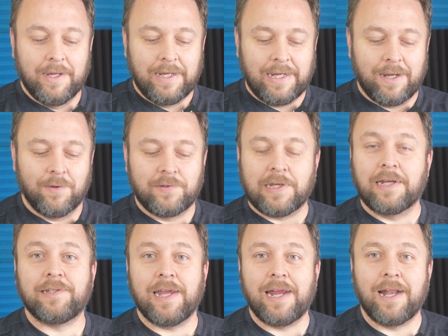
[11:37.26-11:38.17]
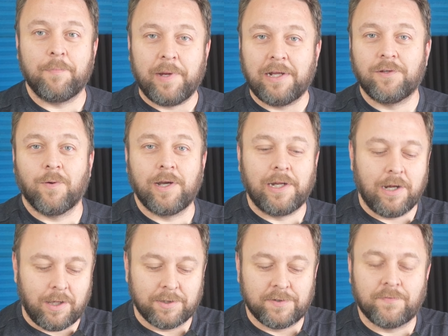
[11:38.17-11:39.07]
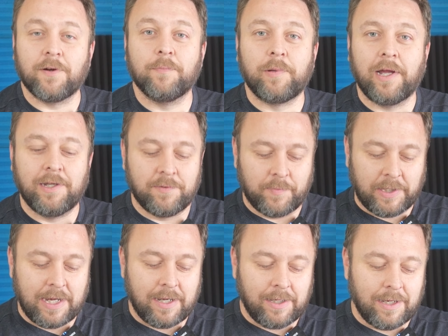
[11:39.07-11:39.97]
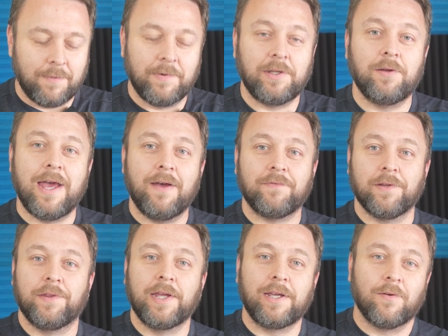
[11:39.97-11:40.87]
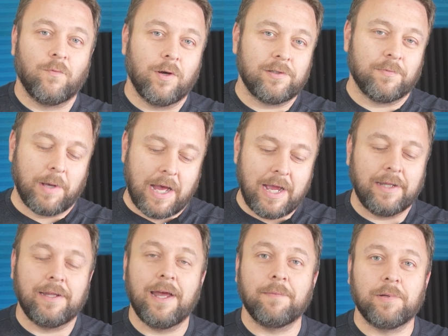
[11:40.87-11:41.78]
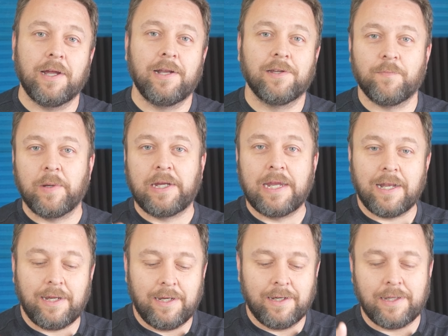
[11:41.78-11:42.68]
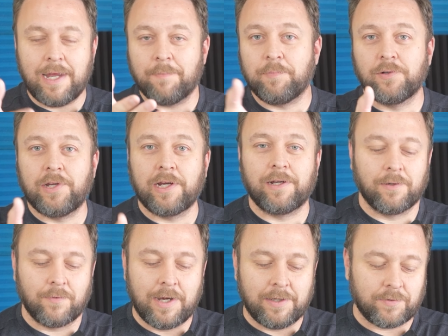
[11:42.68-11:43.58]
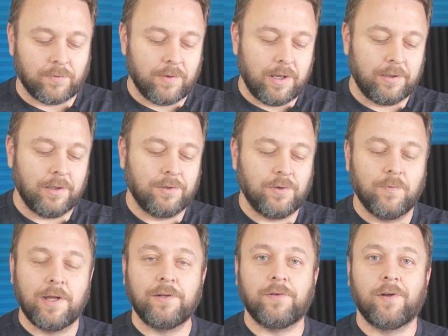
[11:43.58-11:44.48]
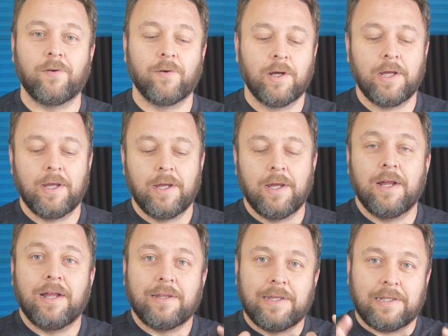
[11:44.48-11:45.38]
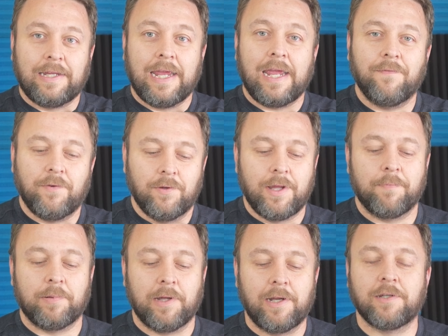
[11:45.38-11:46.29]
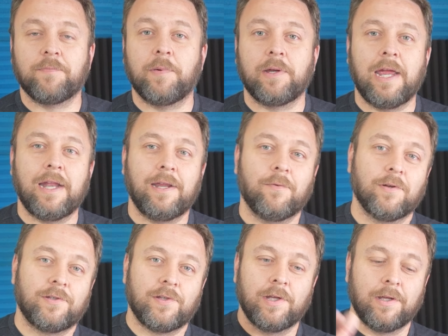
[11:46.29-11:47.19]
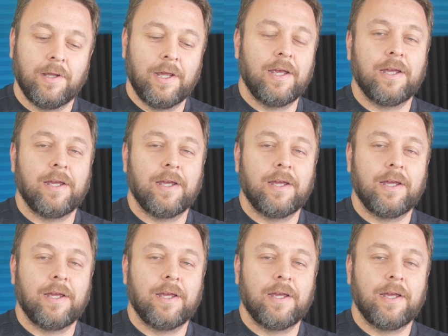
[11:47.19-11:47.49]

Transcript: you know, it's like saying I paid $20 for a plate of spaghetti. I mean, you have to think of what's behind that plate of spaghetti in that particular restaurant that you went to that gave you that plate of spaghetti. What's the